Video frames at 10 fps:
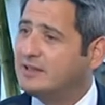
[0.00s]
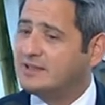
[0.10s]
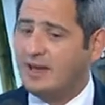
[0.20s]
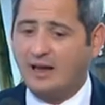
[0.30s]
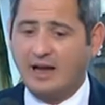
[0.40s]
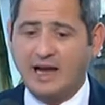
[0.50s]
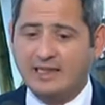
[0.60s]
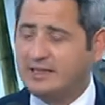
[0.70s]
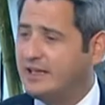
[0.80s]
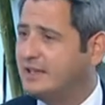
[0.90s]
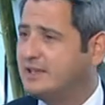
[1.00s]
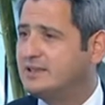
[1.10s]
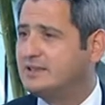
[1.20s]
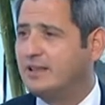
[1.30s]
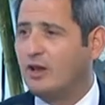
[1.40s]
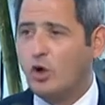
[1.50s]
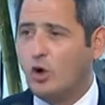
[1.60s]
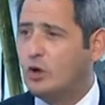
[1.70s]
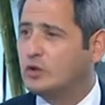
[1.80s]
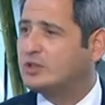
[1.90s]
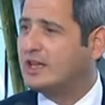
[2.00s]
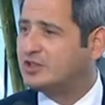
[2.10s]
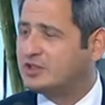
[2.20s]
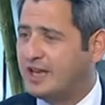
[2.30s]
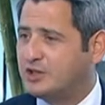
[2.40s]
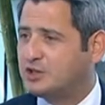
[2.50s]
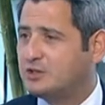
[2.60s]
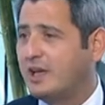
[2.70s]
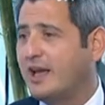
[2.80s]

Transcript: ideas, the laws, the legislation,